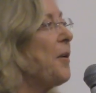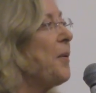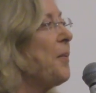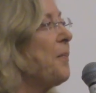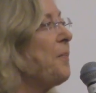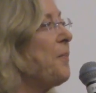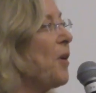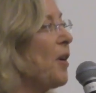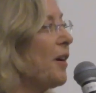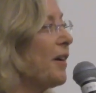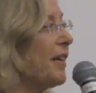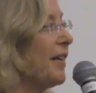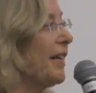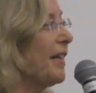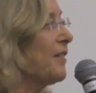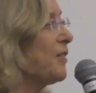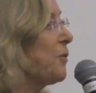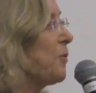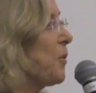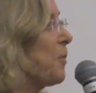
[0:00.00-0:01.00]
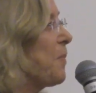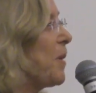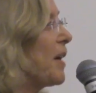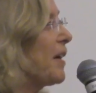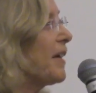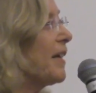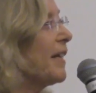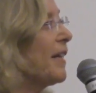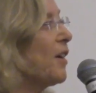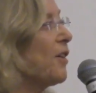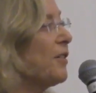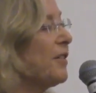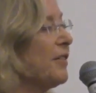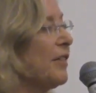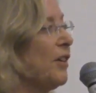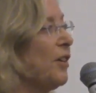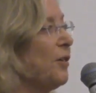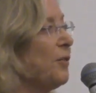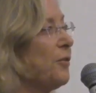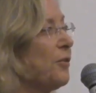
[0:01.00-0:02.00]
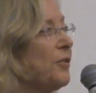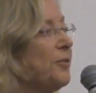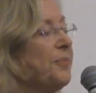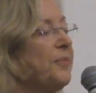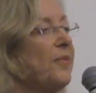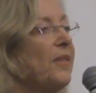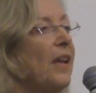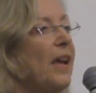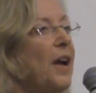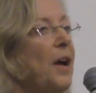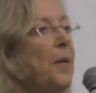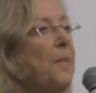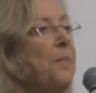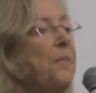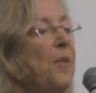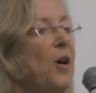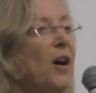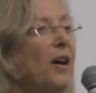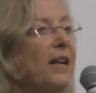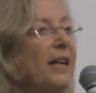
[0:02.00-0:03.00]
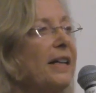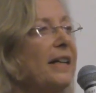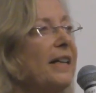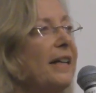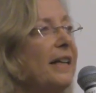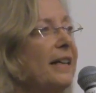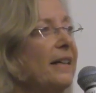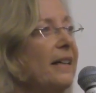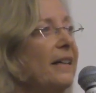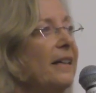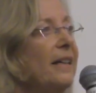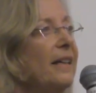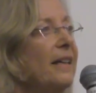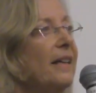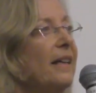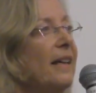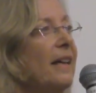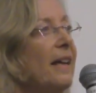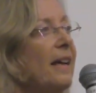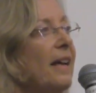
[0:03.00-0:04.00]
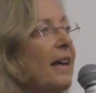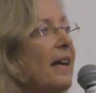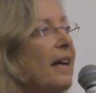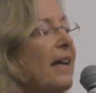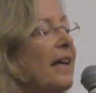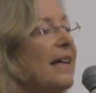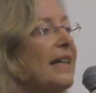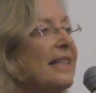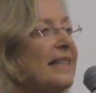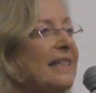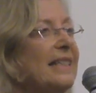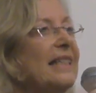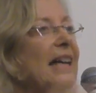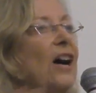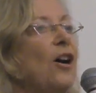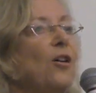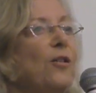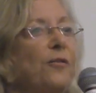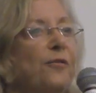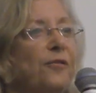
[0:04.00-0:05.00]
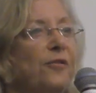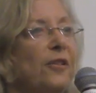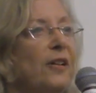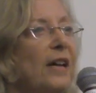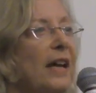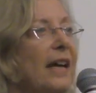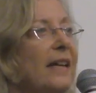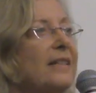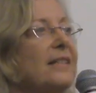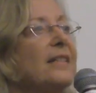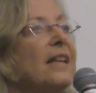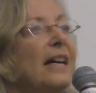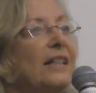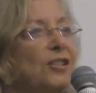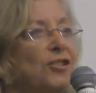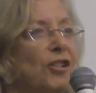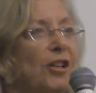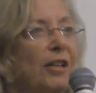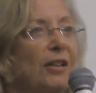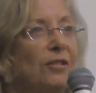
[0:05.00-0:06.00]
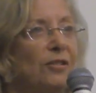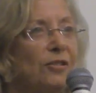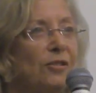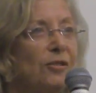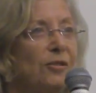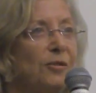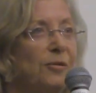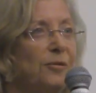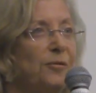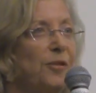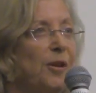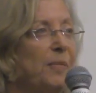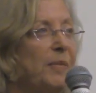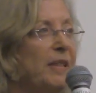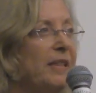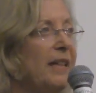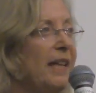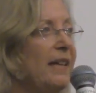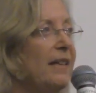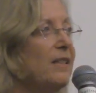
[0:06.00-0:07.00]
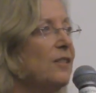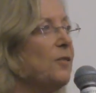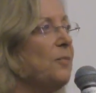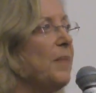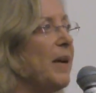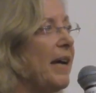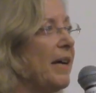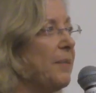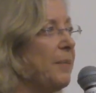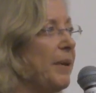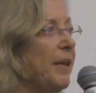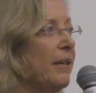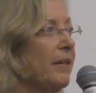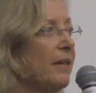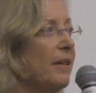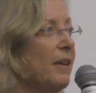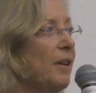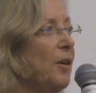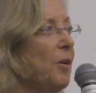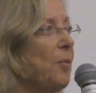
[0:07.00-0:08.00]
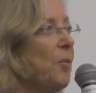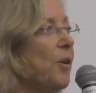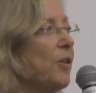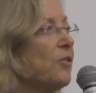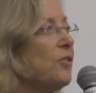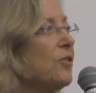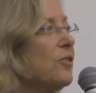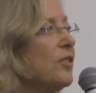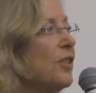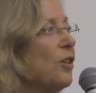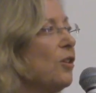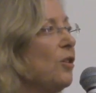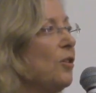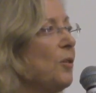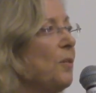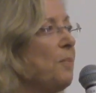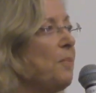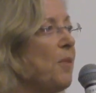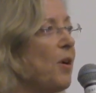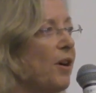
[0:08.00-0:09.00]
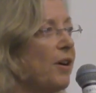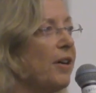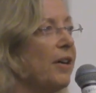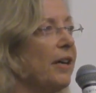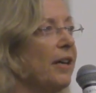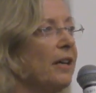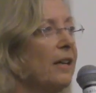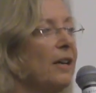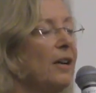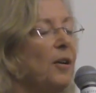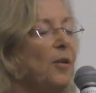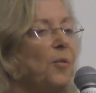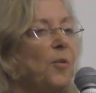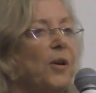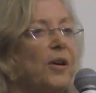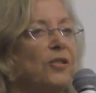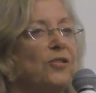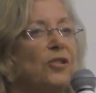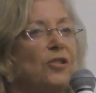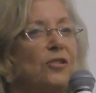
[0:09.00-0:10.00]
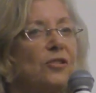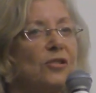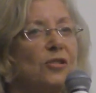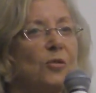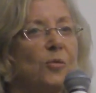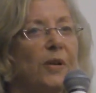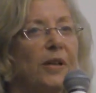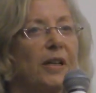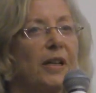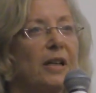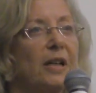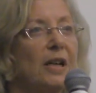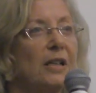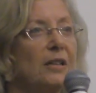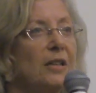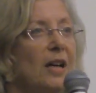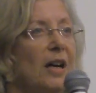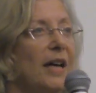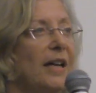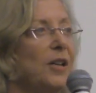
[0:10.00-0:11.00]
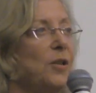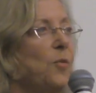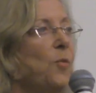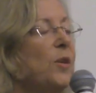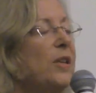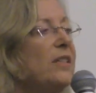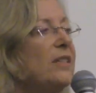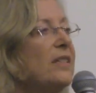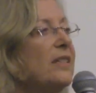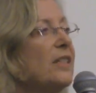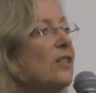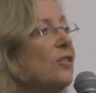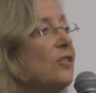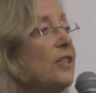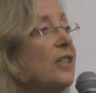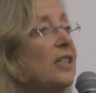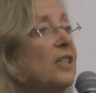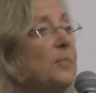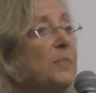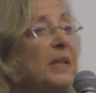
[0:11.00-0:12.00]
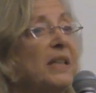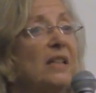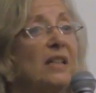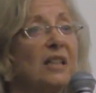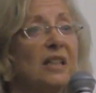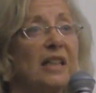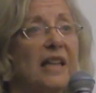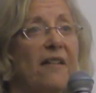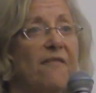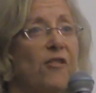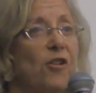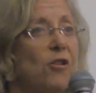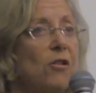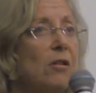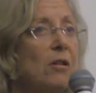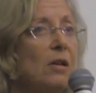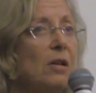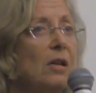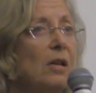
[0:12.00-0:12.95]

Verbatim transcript: Marketing. So we're marketing ourselves. Marketing itself has not changed from the days of Mad Men. We're still marketing. We're just doing it online. We still need to be clever.